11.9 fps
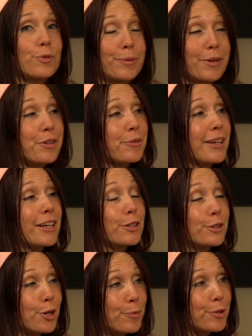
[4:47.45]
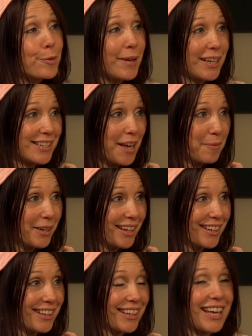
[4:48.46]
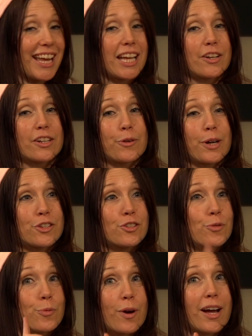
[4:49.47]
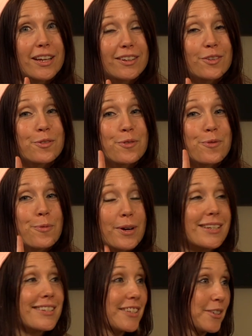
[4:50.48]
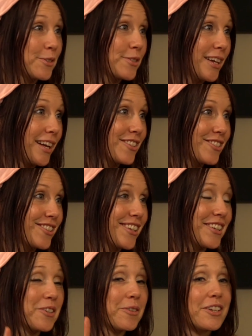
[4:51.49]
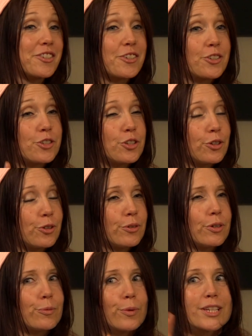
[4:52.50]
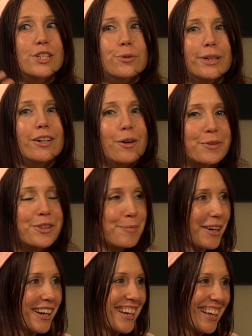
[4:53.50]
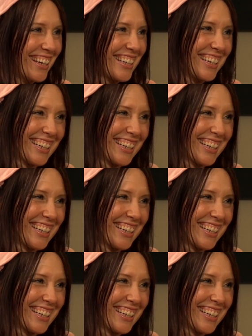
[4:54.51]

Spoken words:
We went through a global pandemic, and question 1, what is the nose touch? Question 2, what's going on with the market?